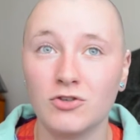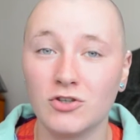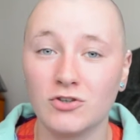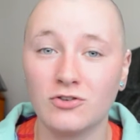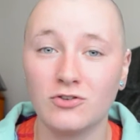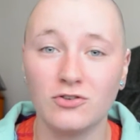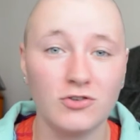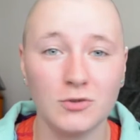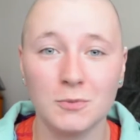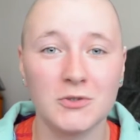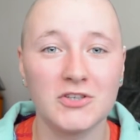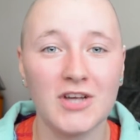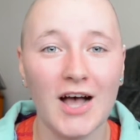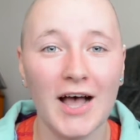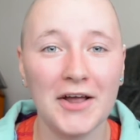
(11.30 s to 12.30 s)
just super
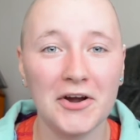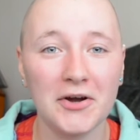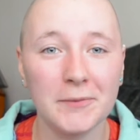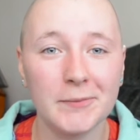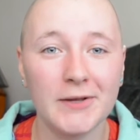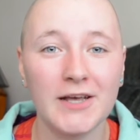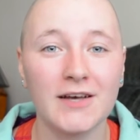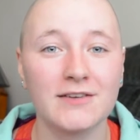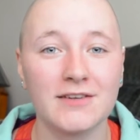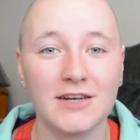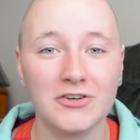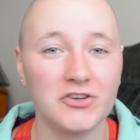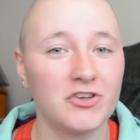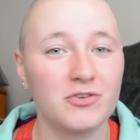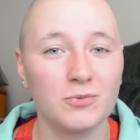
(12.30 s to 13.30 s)
tired because I
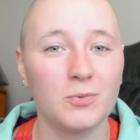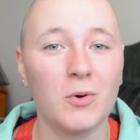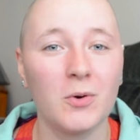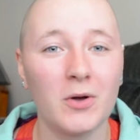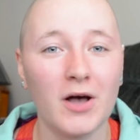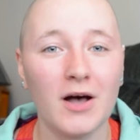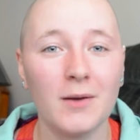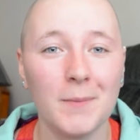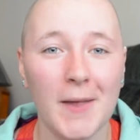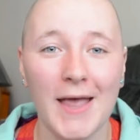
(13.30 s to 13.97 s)
just woke up,